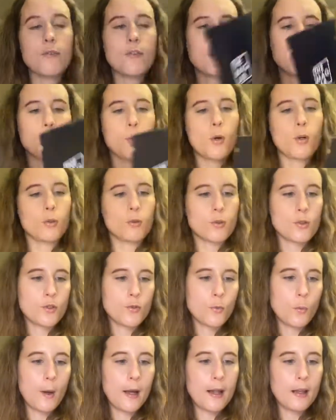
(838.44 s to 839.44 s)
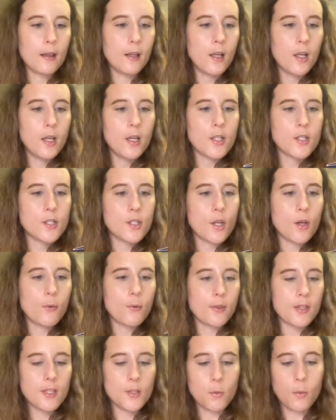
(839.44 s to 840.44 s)
this product as well. So
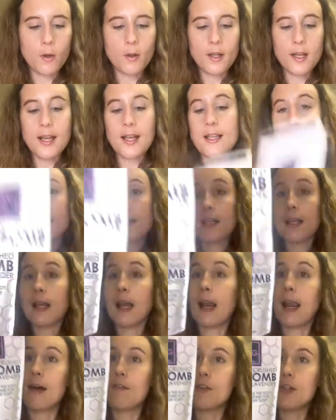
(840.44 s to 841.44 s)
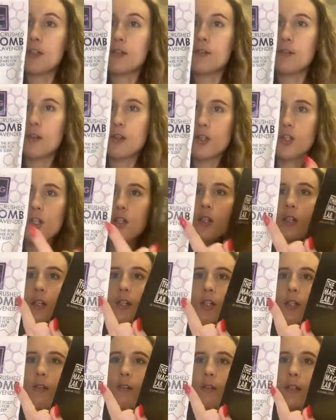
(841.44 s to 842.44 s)
this one is the lavender version,
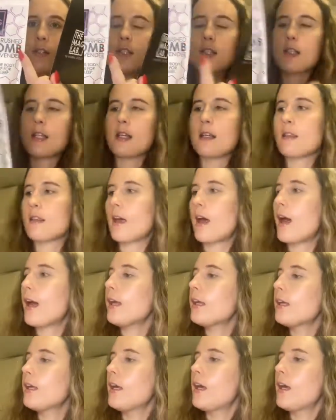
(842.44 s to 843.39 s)
as you can see there,